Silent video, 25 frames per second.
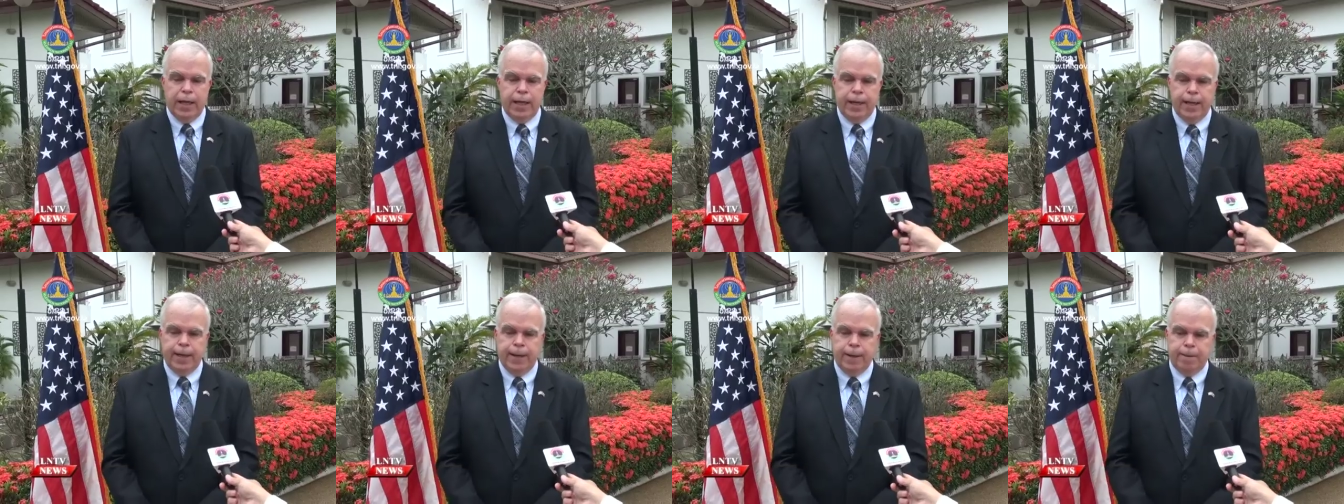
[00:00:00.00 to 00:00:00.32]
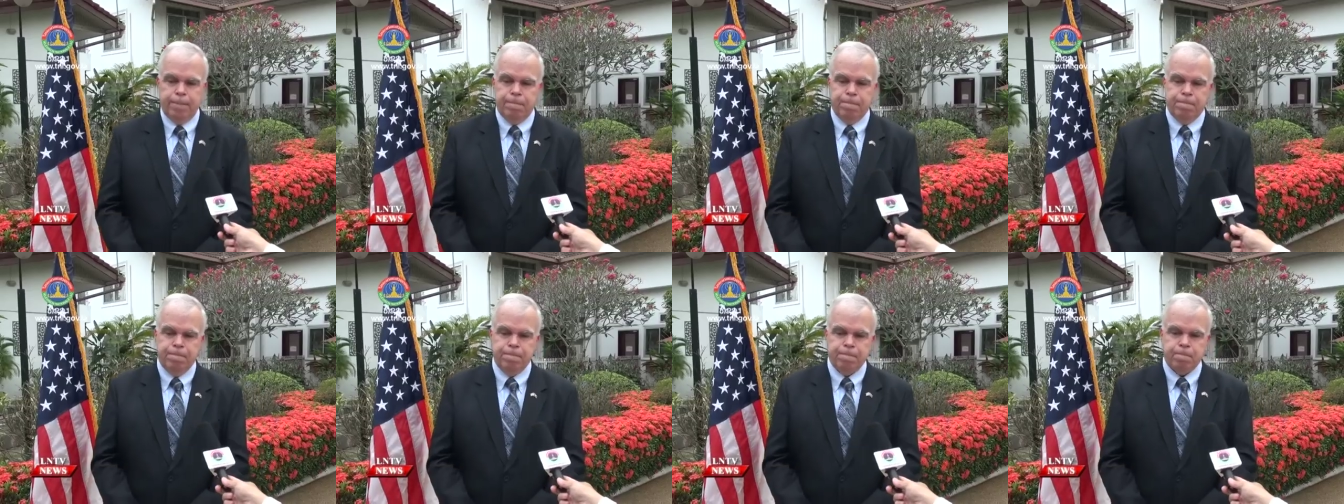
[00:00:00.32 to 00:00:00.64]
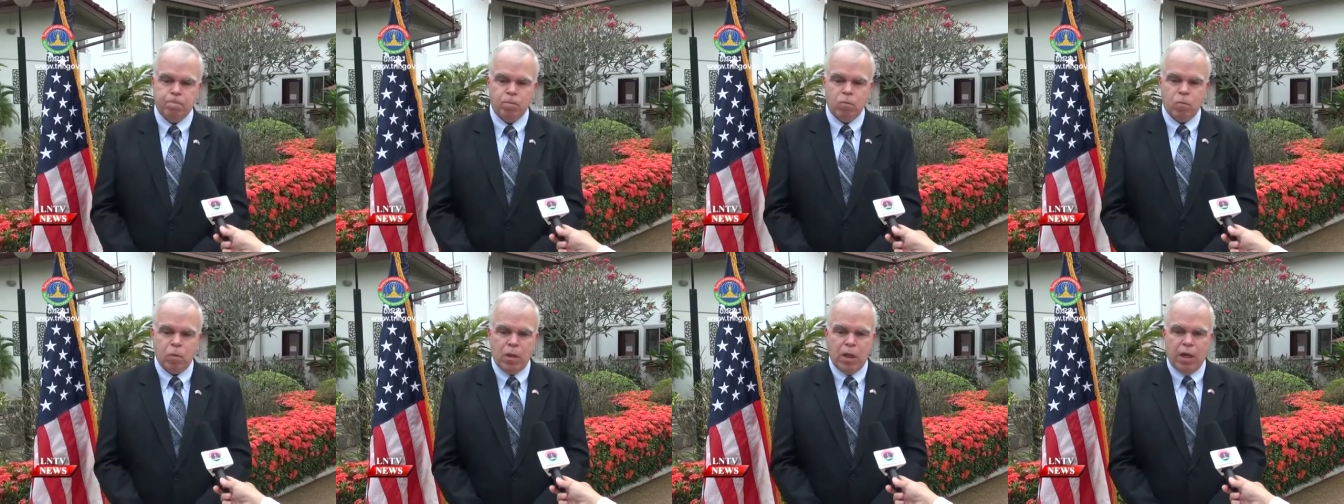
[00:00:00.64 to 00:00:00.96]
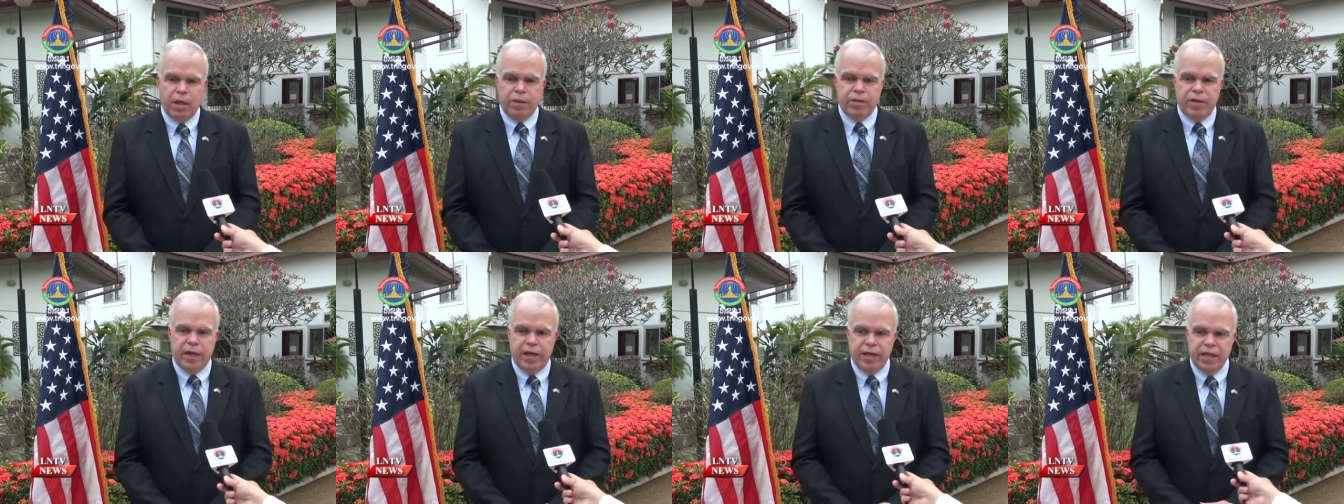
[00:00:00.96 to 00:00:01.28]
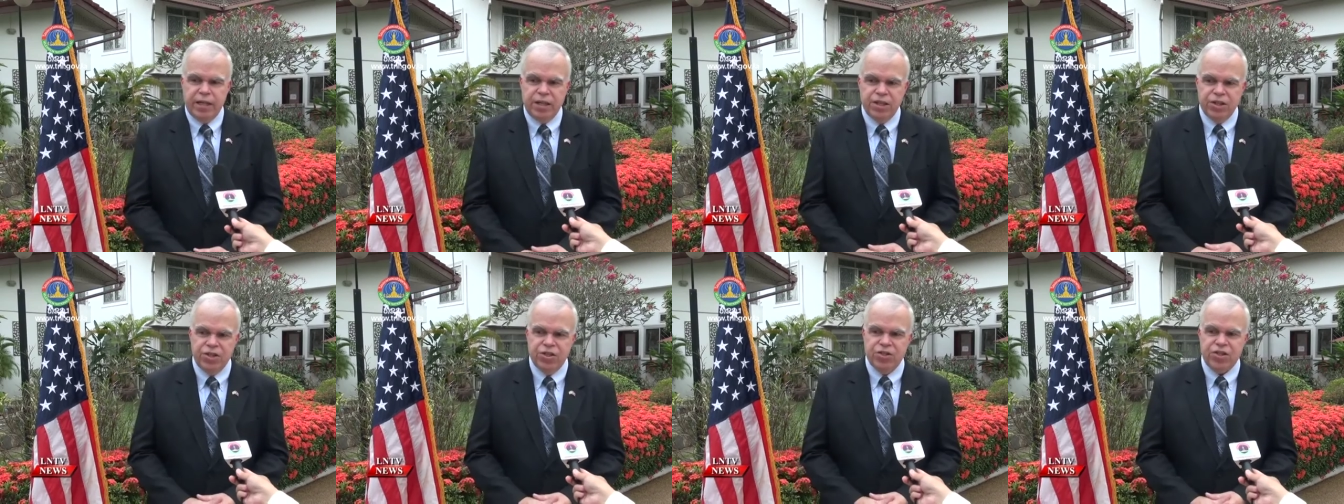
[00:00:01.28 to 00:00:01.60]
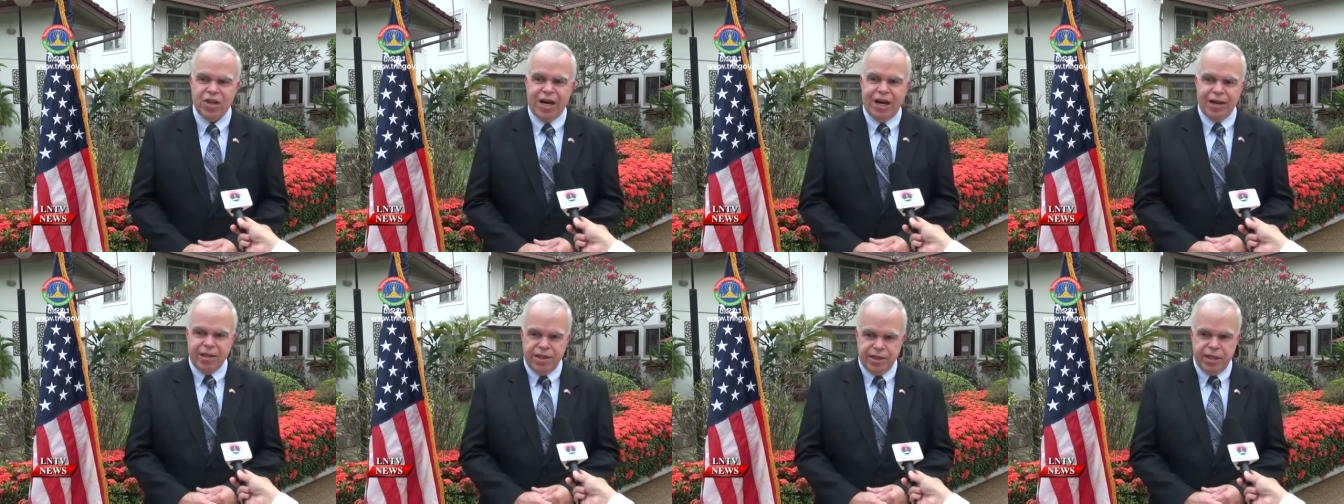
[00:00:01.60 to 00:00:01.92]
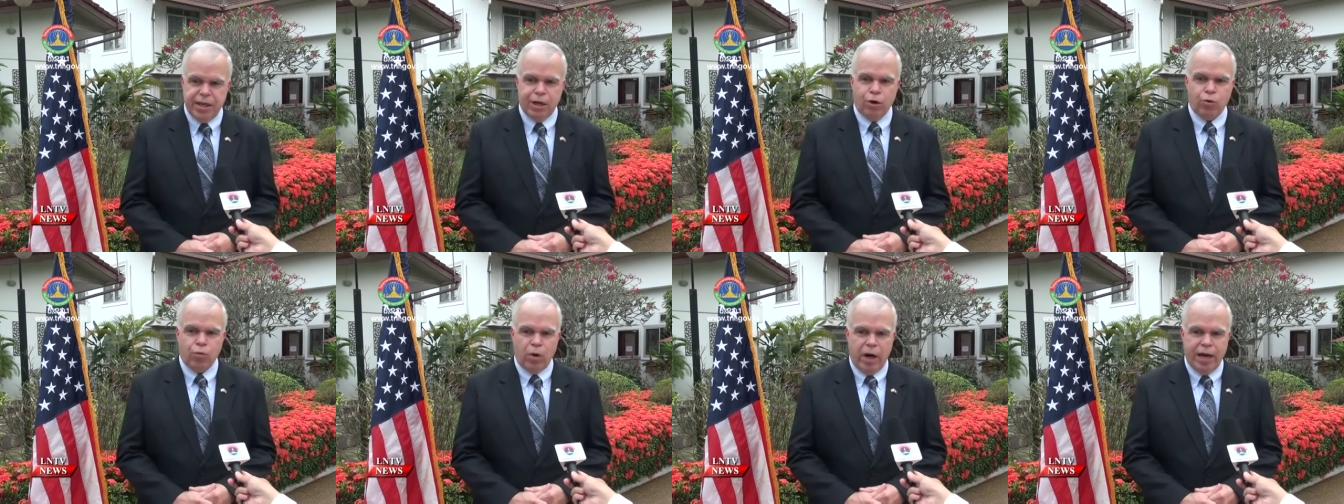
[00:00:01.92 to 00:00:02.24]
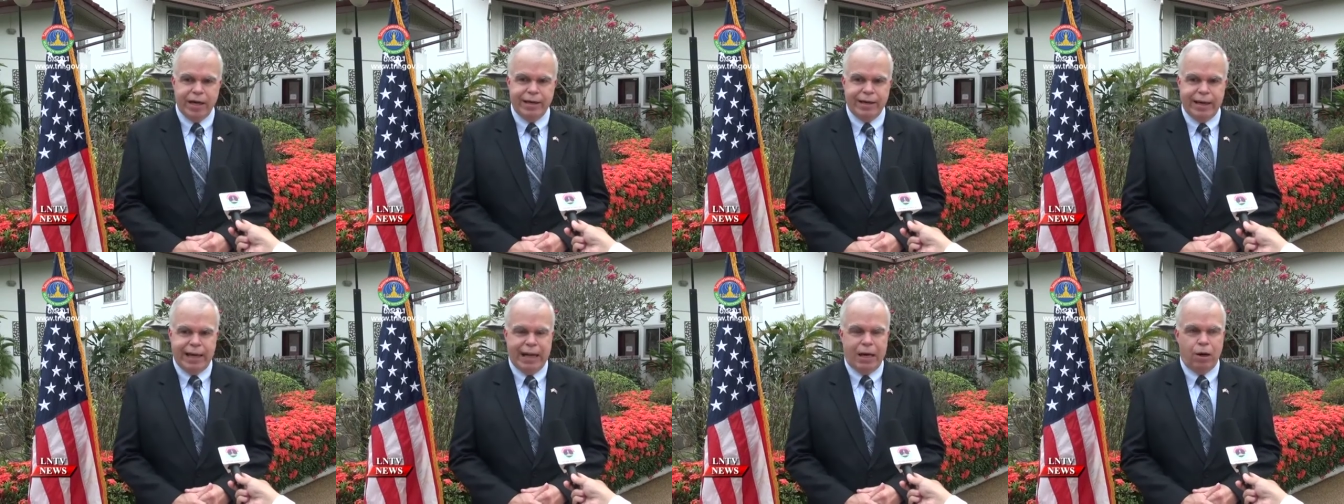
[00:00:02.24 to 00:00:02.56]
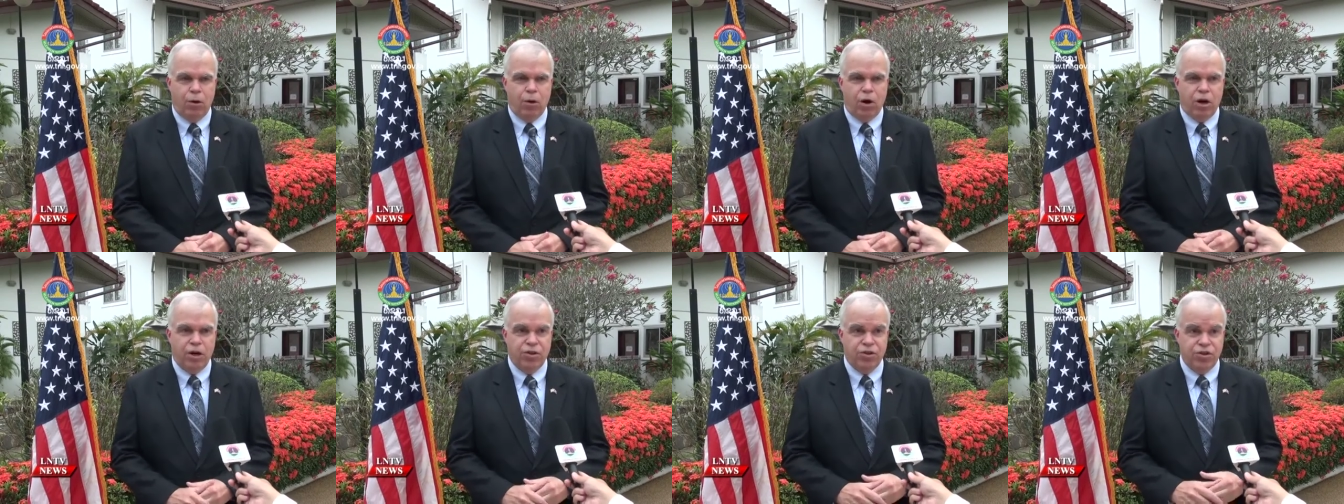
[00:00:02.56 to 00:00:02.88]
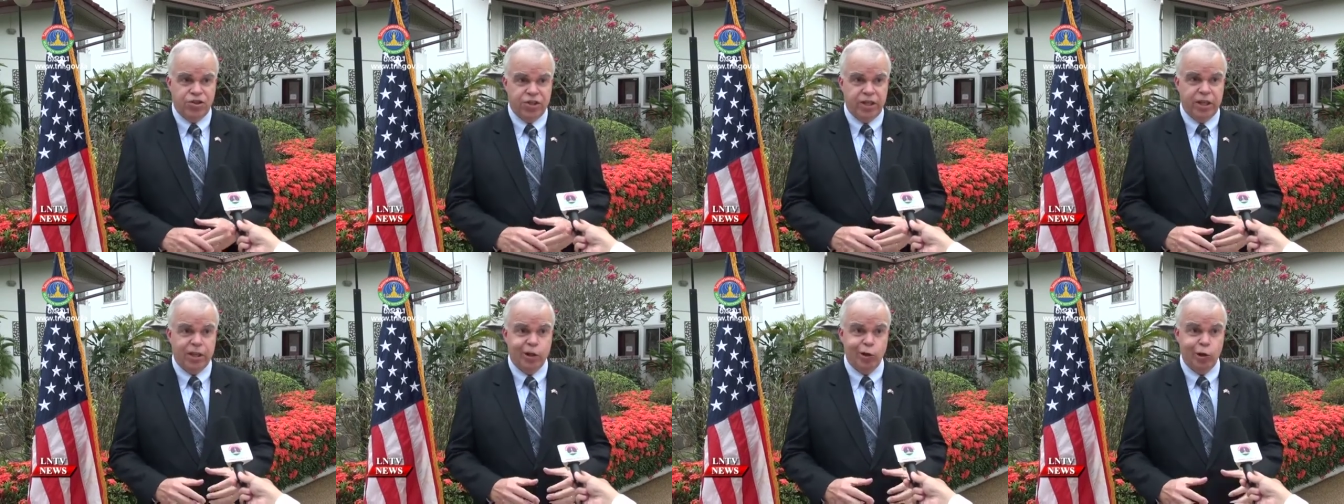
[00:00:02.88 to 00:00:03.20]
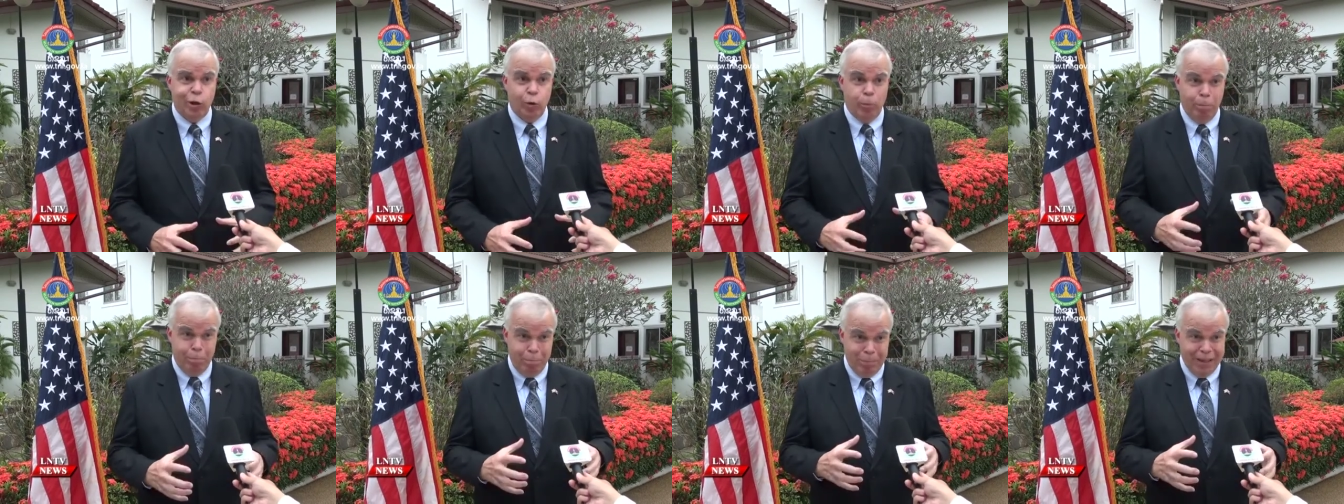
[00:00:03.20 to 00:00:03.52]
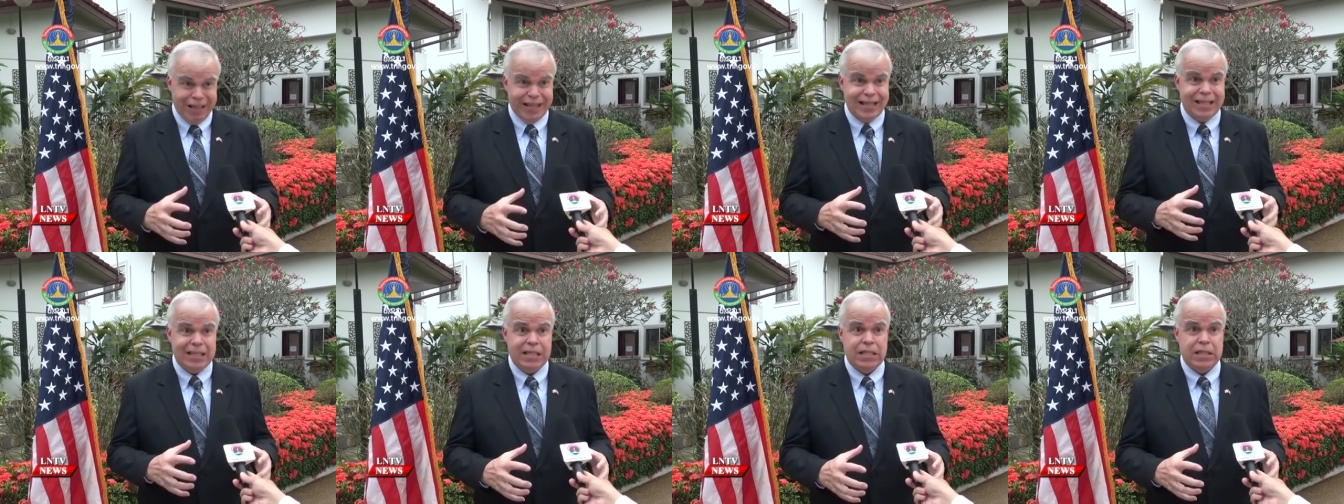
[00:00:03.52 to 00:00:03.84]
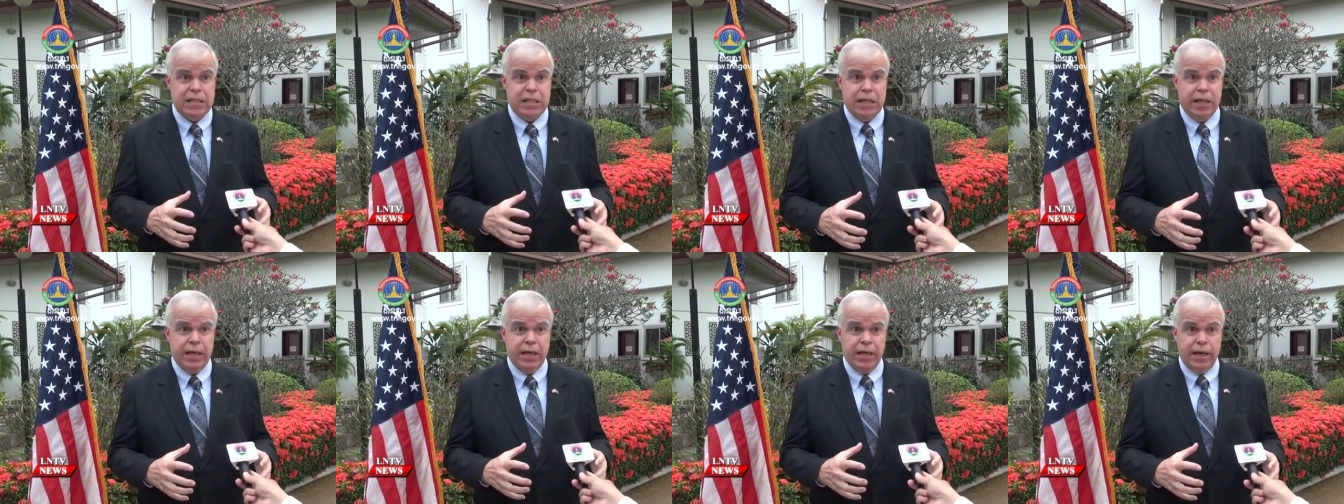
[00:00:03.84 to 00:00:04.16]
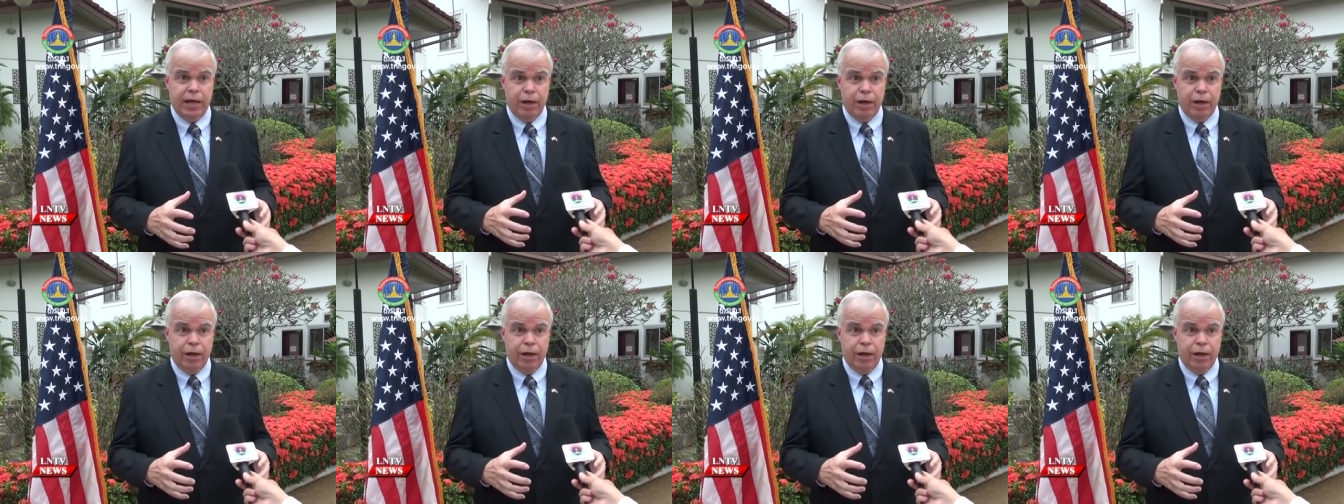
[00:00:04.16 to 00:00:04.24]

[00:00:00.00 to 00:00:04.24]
Um, that is, I think right now, our single biggest